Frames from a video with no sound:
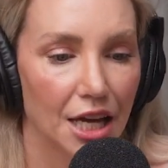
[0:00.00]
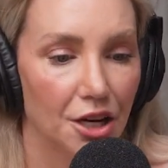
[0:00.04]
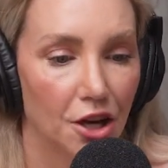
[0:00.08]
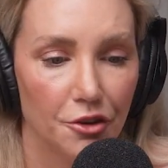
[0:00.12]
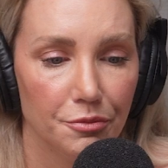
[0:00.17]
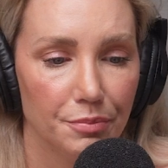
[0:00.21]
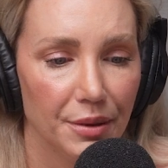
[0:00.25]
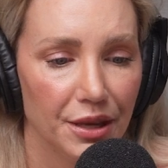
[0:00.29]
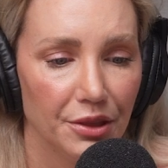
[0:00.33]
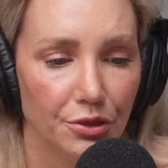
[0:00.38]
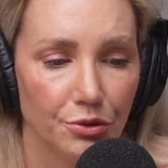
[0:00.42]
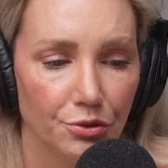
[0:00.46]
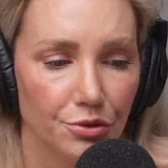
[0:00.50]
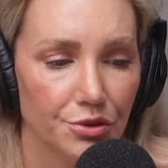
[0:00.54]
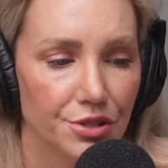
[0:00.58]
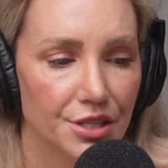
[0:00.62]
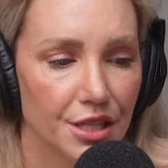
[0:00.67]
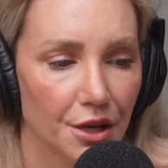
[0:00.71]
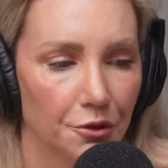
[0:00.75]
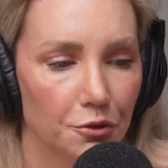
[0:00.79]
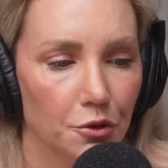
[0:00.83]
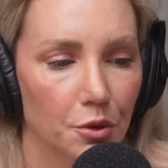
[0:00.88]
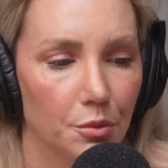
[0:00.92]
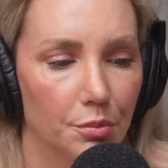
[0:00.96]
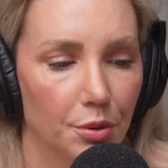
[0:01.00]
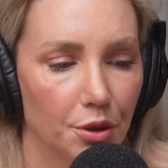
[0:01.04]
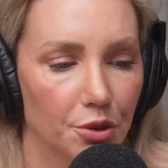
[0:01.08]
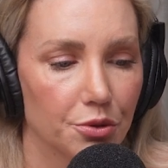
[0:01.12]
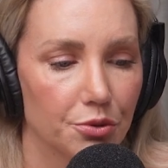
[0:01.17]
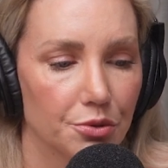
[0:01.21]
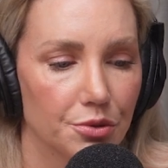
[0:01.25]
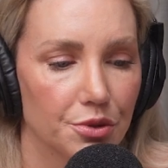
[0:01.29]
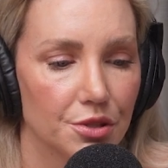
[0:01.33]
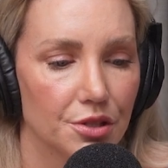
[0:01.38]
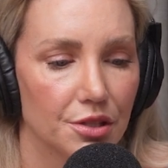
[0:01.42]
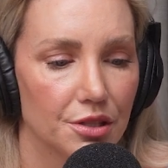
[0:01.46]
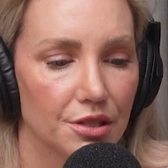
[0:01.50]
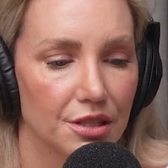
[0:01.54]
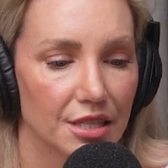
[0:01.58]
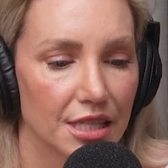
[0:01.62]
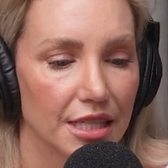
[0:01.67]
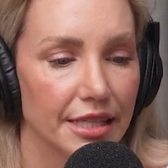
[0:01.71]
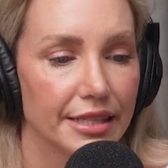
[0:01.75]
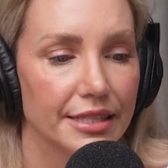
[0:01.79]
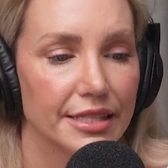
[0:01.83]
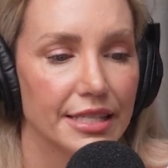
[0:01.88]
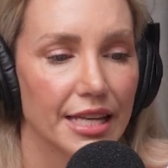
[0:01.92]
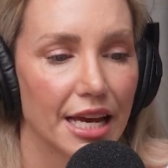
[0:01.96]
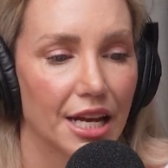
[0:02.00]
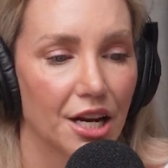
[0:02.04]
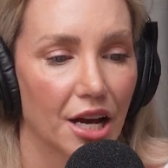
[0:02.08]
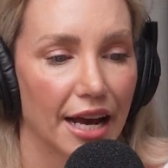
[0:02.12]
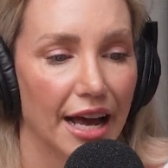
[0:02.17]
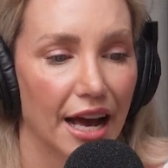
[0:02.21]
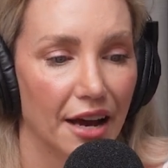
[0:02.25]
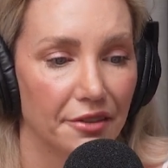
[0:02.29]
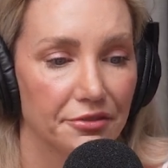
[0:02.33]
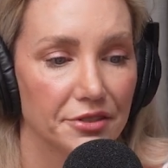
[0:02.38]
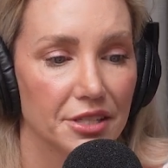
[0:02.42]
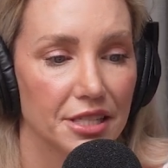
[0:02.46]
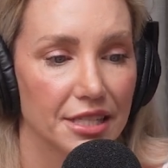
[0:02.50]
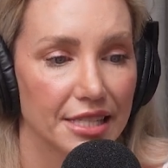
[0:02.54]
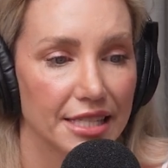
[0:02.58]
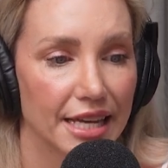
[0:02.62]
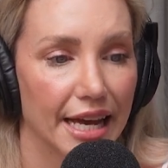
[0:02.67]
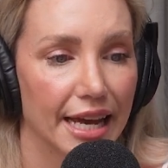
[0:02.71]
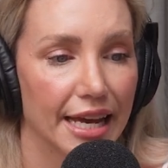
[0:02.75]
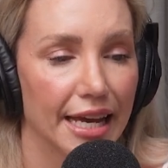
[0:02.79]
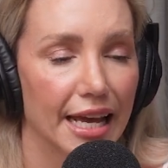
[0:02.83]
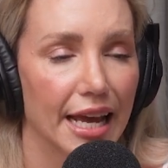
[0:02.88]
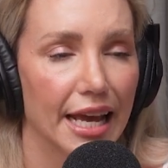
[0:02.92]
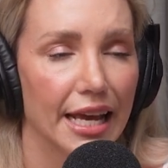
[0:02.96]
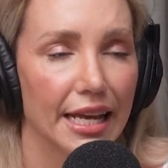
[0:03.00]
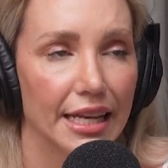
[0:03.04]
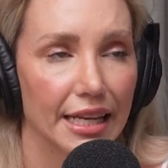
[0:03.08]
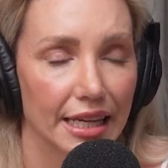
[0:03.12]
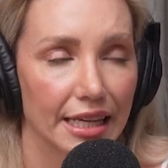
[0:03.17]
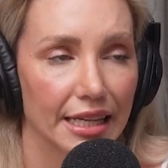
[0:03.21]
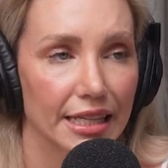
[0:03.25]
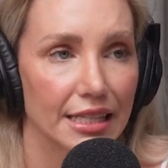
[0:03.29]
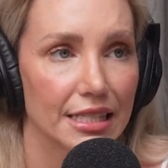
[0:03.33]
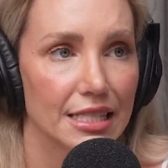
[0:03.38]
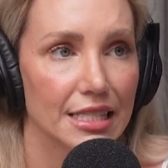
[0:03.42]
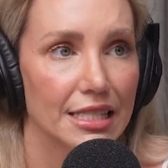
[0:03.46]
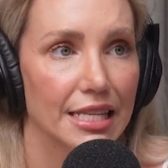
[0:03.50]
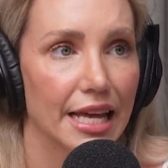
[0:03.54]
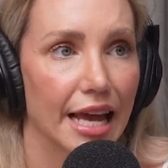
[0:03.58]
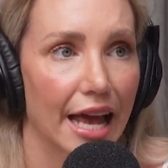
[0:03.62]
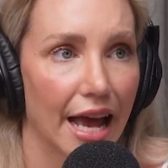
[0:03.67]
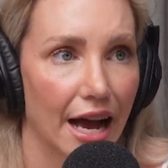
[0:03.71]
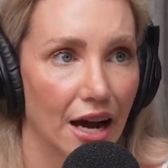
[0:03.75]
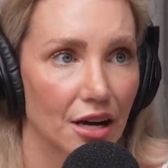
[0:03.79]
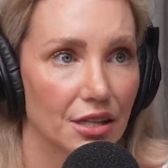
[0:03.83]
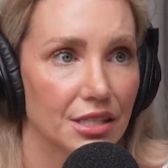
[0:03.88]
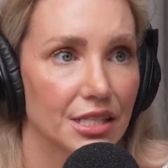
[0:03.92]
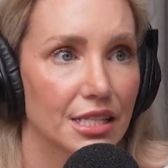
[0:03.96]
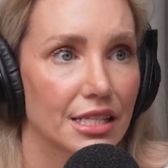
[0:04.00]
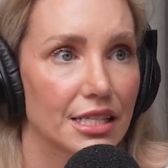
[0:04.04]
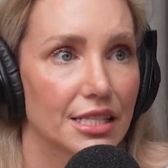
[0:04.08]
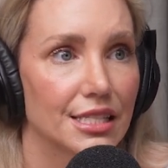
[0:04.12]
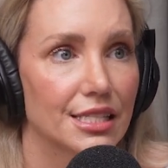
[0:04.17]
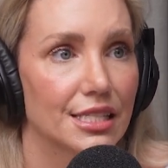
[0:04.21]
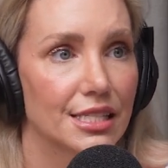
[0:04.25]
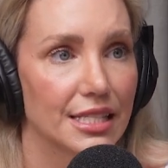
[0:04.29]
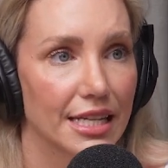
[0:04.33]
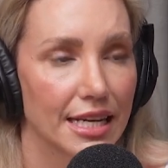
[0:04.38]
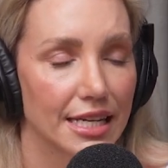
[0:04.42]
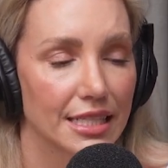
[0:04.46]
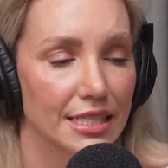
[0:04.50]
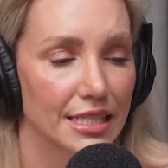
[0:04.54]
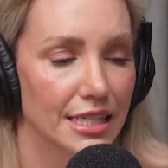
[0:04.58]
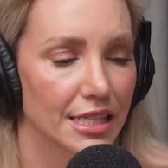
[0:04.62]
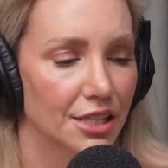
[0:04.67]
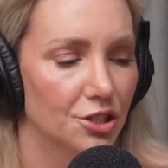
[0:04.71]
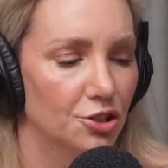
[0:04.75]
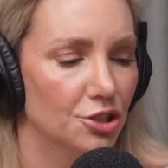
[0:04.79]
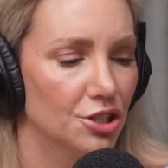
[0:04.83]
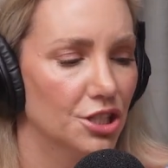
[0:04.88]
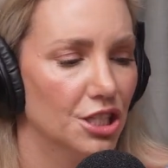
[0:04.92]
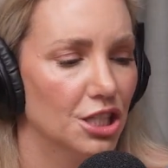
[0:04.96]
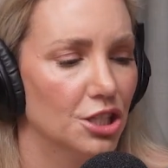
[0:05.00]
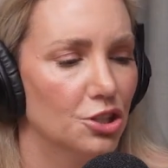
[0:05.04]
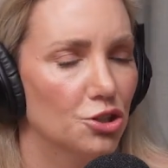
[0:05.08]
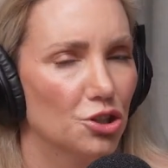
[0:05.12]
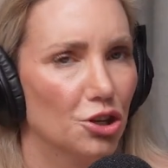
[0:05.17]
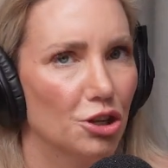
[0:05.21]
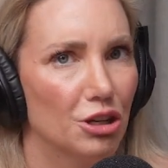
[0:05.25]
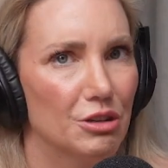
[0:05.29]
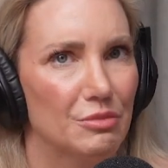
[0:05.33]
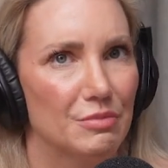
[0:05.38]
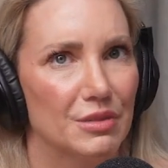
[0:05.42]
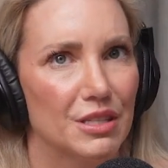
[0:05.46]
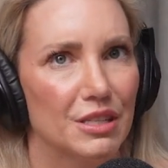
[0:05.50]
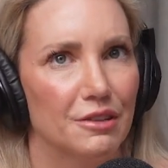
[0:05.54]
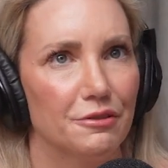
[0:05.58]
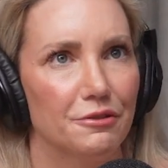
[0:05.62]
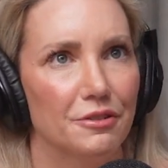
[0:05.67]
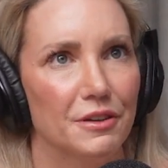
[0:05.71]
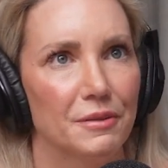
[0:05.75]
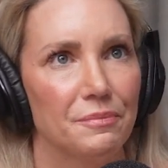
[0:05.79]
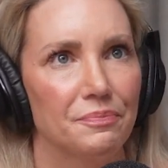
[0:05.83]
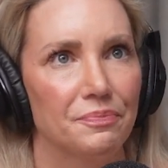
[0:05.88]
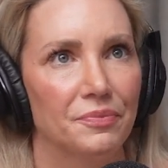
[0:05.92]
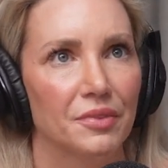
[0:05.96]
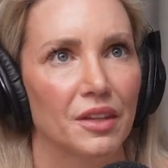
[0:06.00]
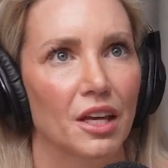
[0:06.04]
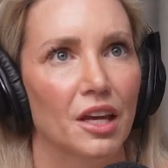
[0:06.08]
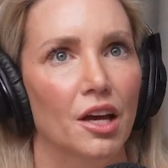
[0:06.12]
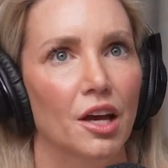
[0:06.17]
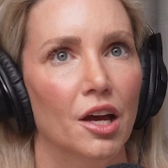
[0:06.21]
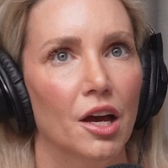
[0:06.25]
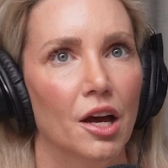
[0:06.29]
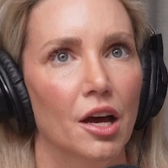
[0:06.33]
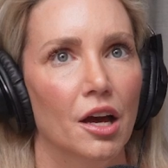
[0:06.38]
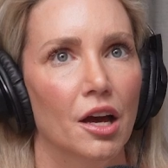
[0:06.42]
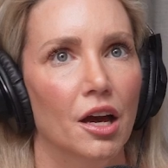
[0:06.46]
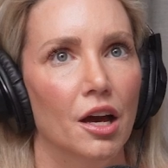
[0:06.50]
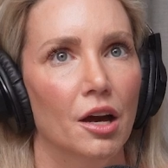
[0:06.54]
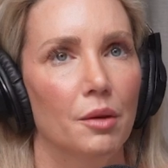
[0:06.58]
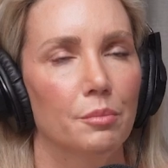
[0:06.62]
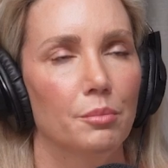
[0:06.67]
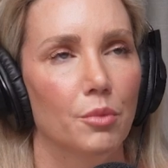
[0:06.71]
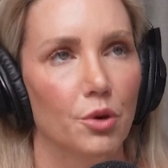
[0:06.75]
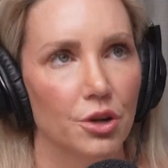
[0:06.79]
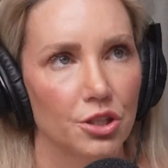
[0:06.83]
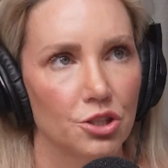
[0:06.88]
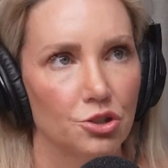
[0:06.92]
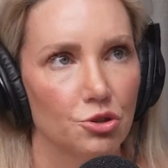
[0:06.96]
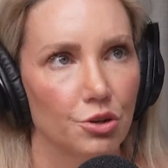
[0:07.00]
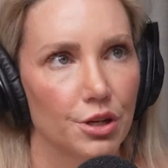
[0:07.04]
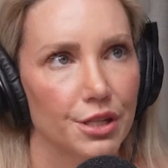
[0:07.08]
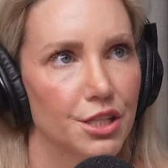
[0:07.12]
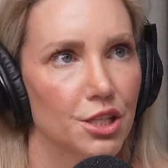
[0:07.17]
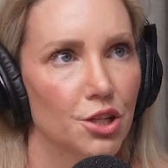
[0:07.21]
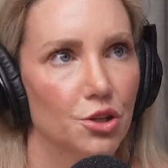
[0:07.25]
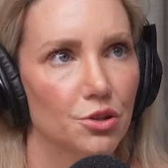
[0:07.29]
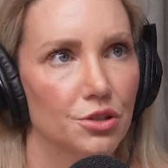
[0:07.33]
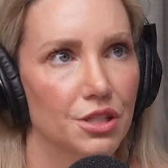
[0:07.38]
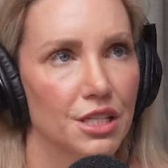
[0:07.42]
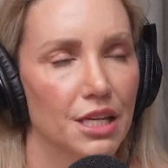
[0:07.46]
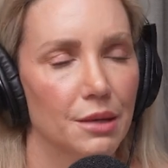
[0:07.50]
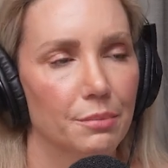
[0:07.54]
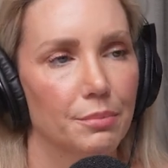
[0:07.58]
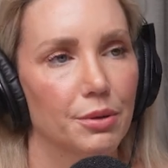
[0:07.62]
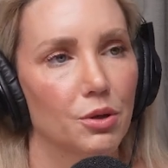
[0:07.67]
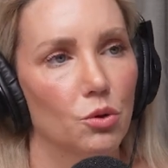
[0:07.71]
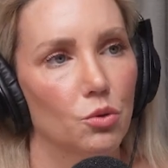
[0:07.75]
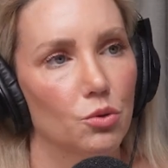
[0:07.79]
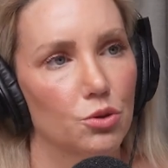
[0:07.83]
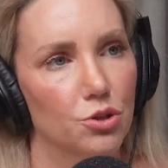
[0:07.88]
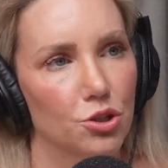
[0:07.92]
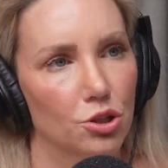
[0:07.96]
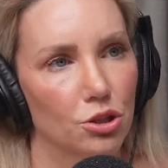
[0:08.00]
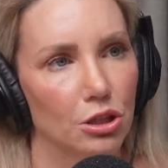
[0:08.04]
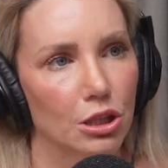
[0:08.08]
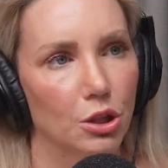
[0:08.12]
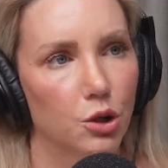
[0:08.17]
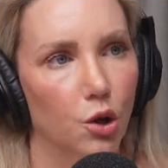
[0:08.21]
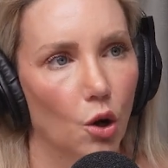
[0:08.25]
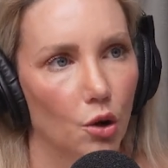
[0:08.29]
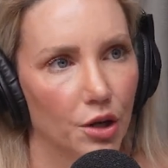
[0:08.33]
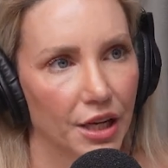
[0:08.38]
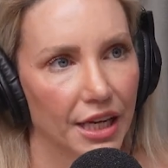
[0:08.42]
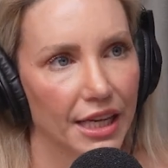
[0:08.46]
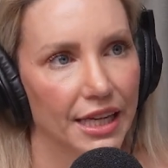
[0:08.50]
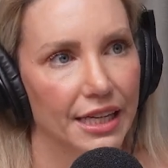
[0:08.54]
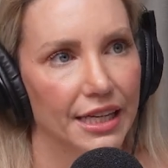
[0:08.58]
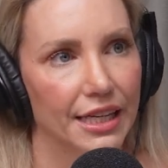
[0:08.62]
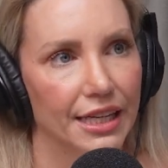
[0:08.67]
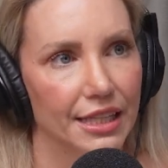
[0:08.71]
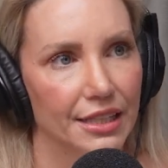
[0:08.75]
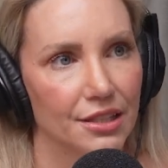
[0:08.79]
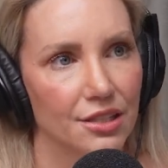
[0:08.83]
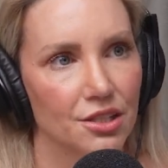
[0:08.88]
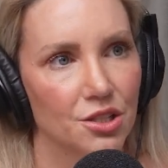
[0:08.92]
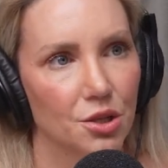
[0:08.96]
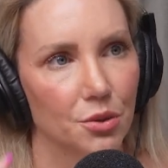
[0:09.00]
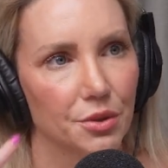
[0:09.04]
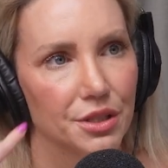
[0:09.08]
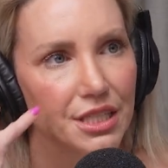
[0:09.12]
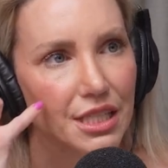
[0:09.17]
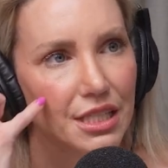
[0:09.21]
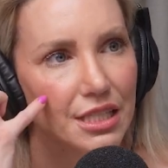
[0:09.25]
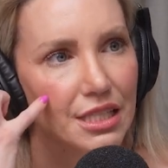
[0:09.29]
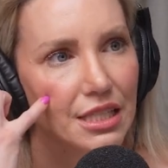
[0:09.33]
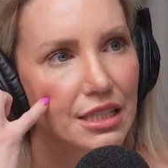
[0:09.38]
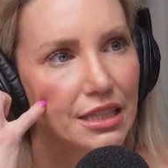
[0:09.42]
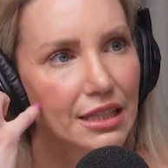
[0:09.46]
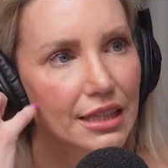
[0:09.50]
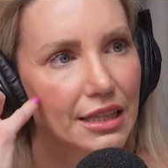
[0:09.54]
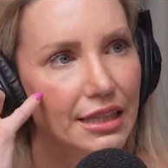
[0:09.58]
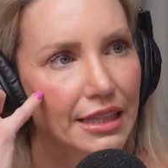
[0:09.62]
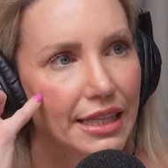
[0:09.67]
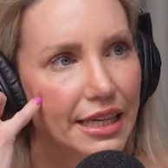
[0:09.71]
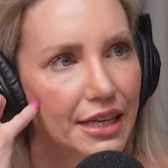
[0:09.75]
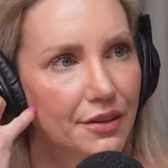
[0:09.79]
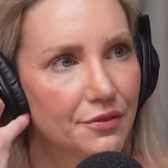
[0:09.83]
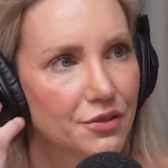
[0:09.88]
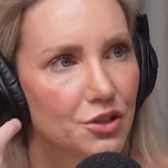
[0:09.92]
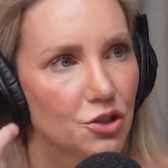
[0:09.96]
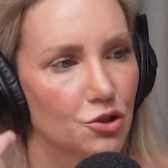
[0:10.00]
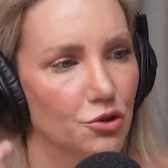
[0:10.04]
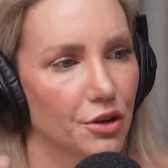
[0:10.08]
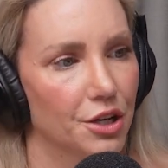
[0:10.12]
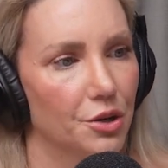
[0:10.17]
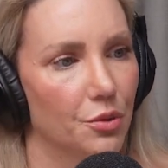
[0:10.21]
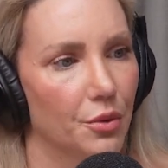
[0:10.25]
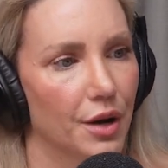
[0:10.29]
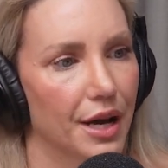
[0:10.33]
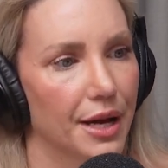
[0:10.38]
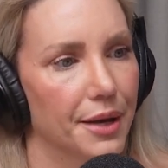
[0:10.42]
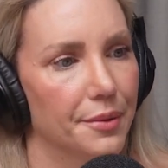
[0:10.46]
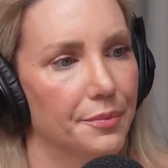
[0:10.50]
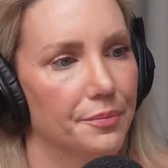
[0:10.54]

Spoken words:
And I've been through several bottles since and I have to say it is outstanding just in terms of moisturizing your skin but also locking it in so it doesn't leave straight away.